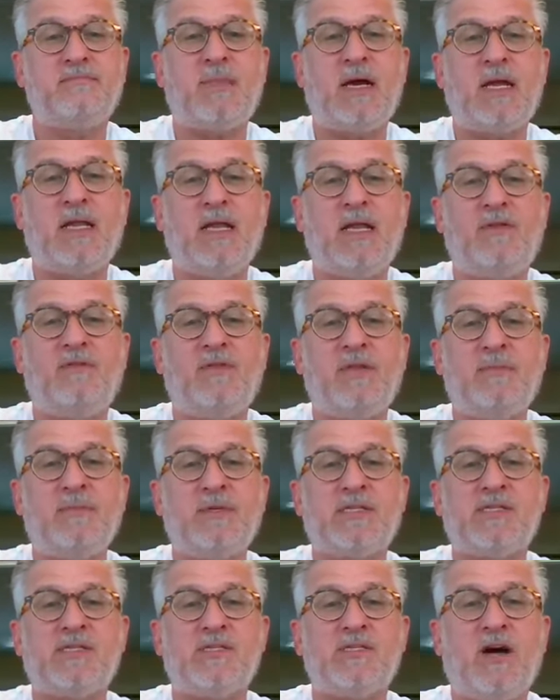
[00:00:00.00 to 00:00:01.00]
My lovely
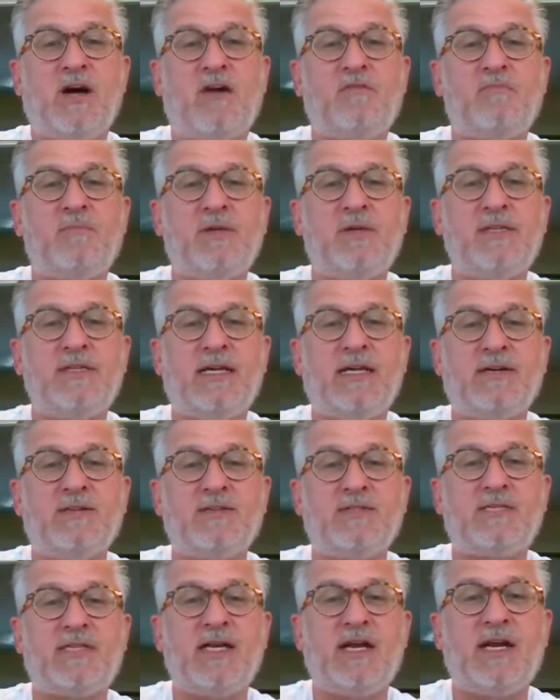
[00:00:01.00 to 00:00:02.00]
Mrs. Hoffman
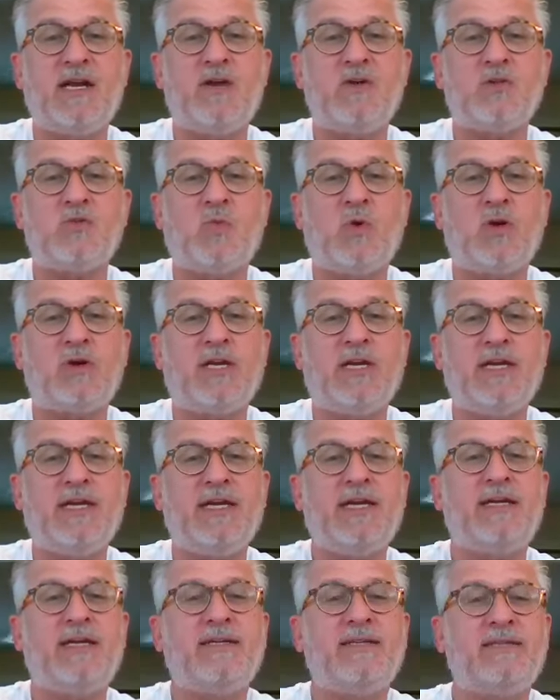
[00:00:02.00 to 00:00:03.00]
downstairs
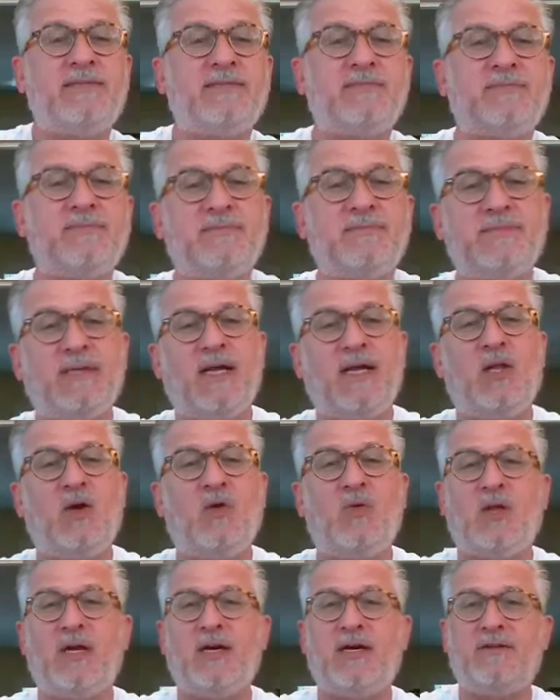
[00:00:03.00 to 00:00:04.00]
working. Hello,
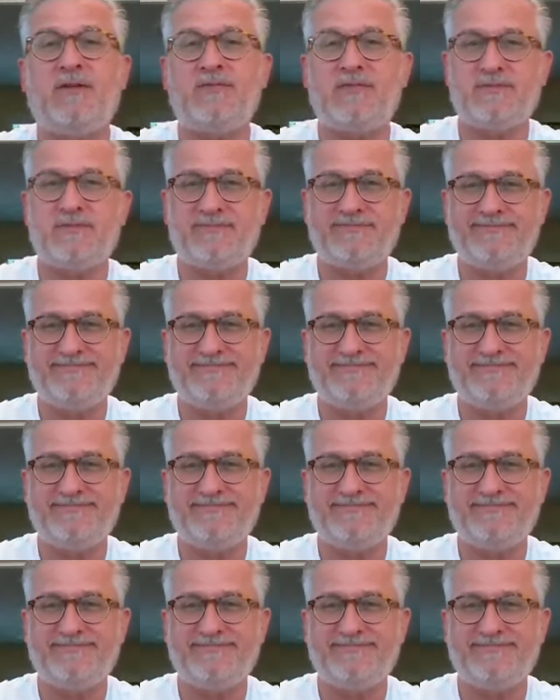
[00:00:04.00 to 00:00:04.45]
love.